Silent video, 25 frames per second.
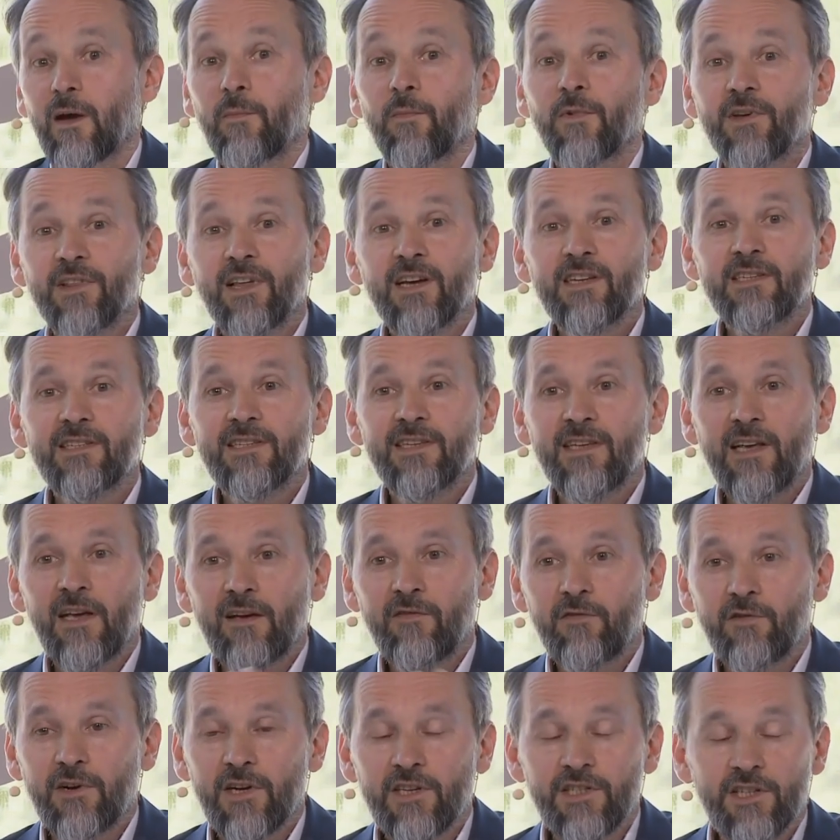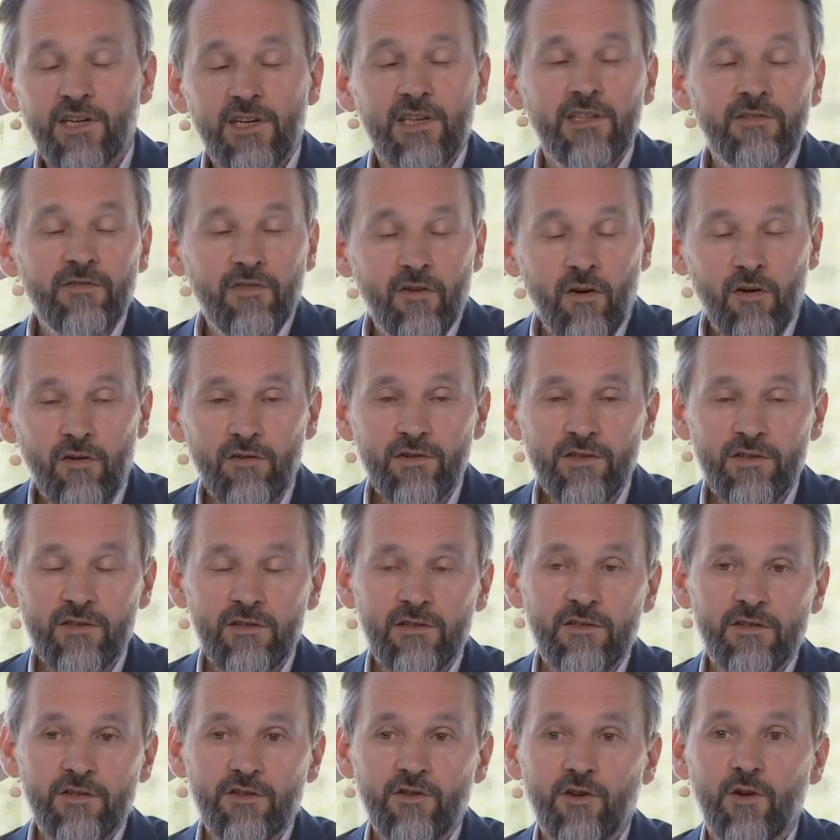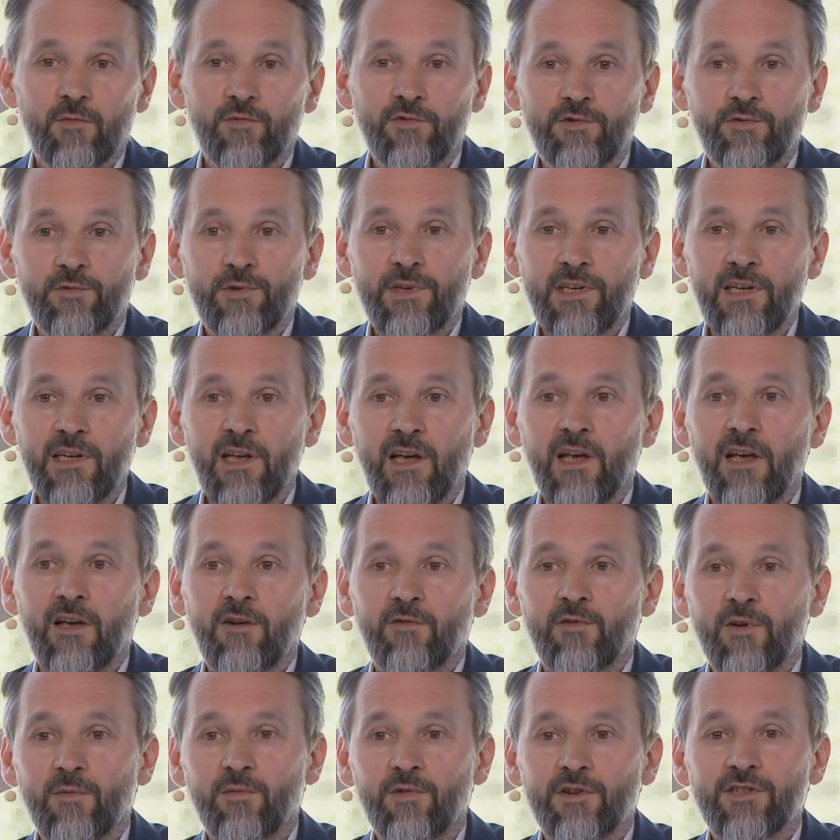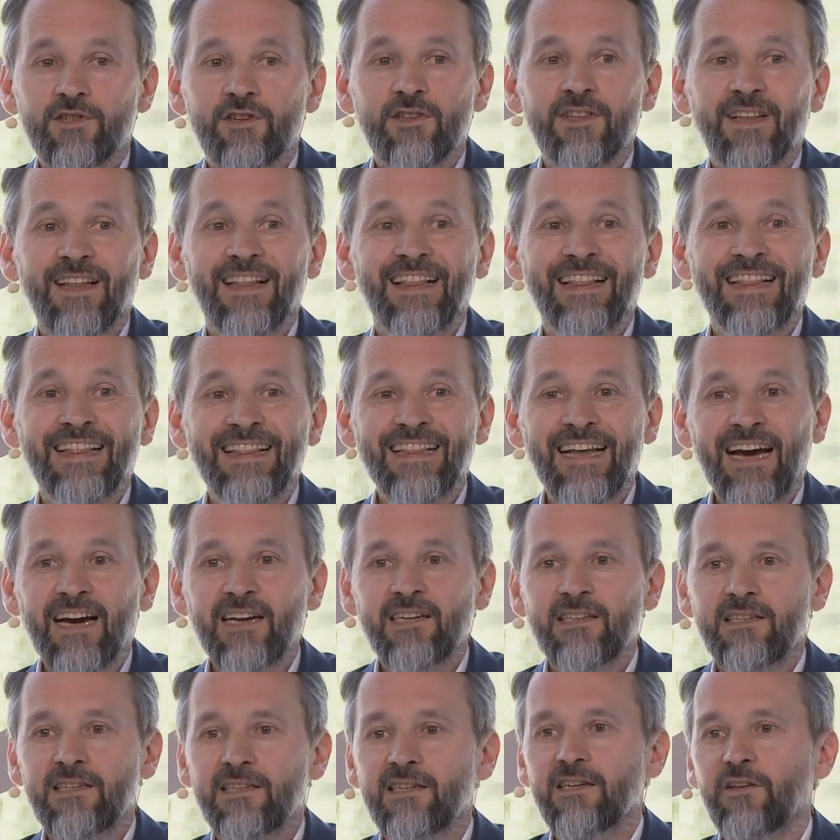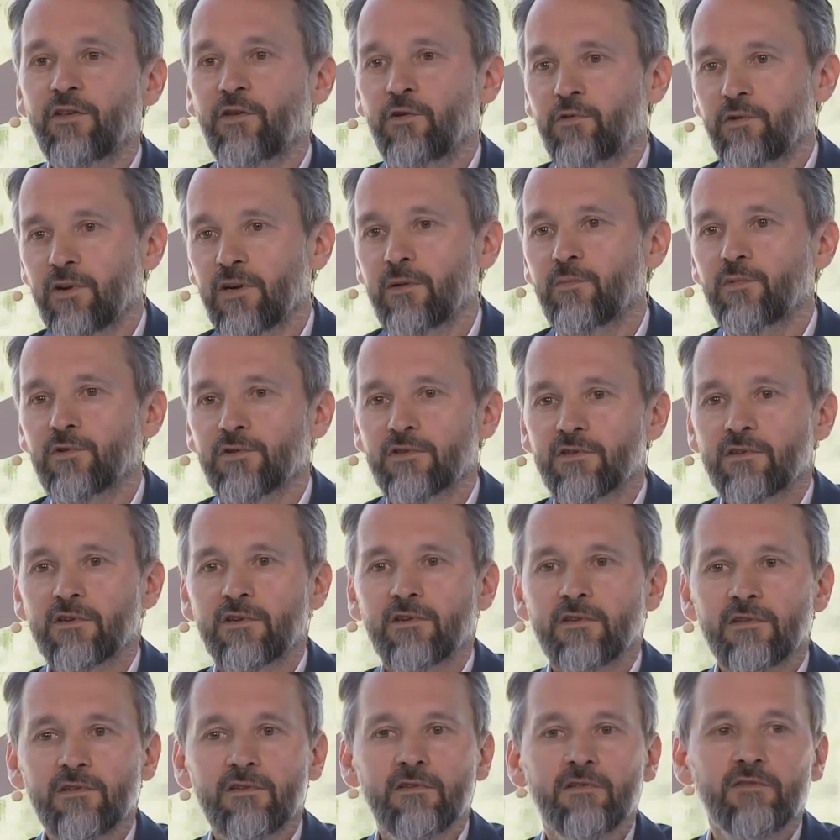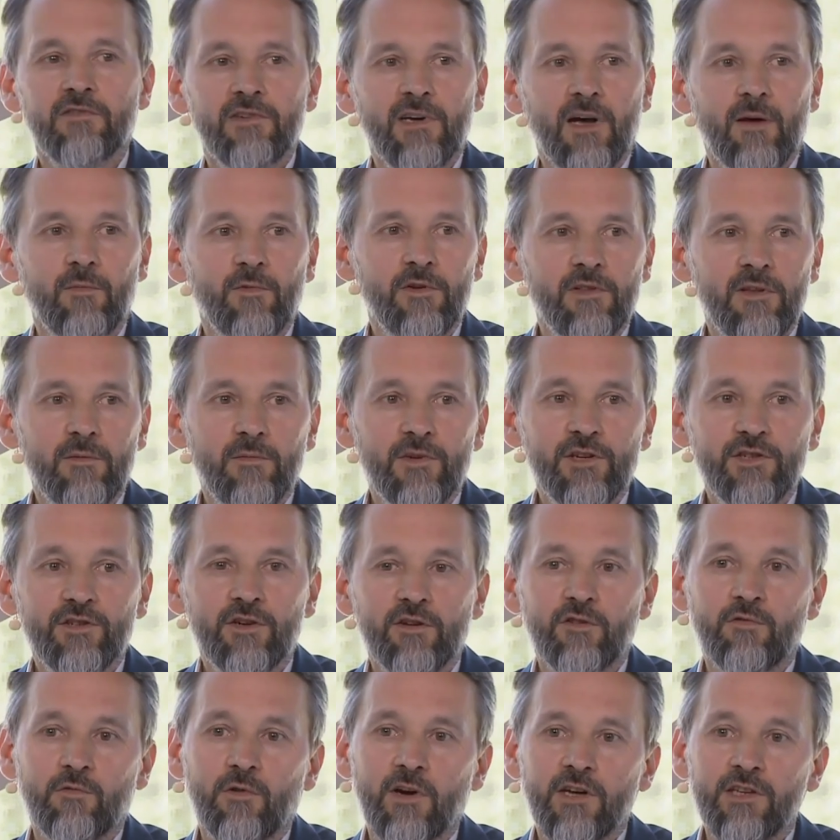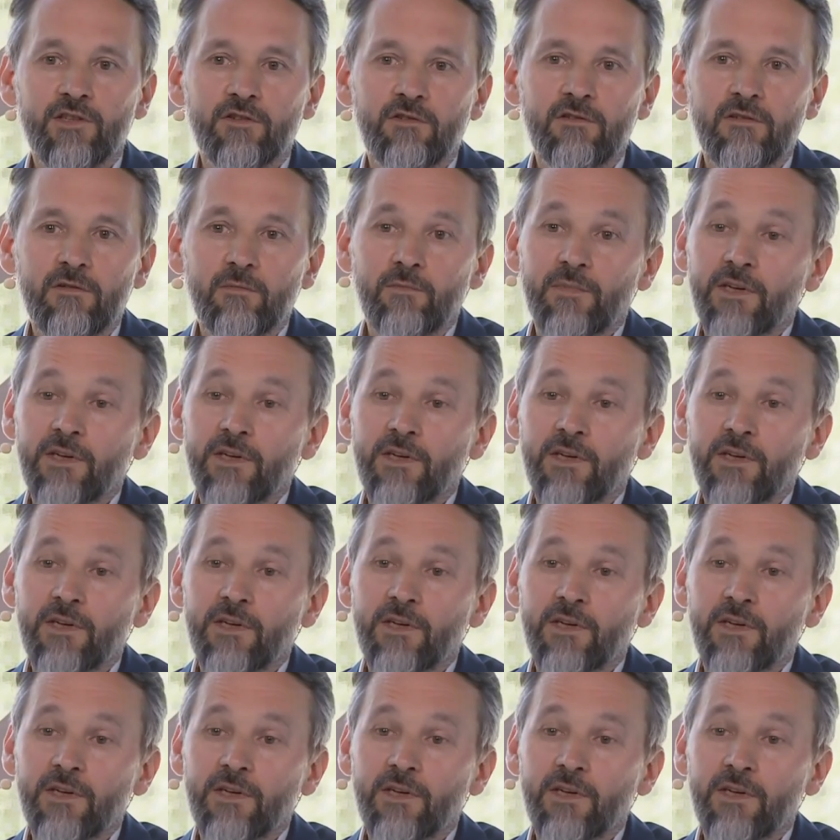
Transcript: But that's the average. In France, Scope 3 represents 93% of carbon emission. Why so?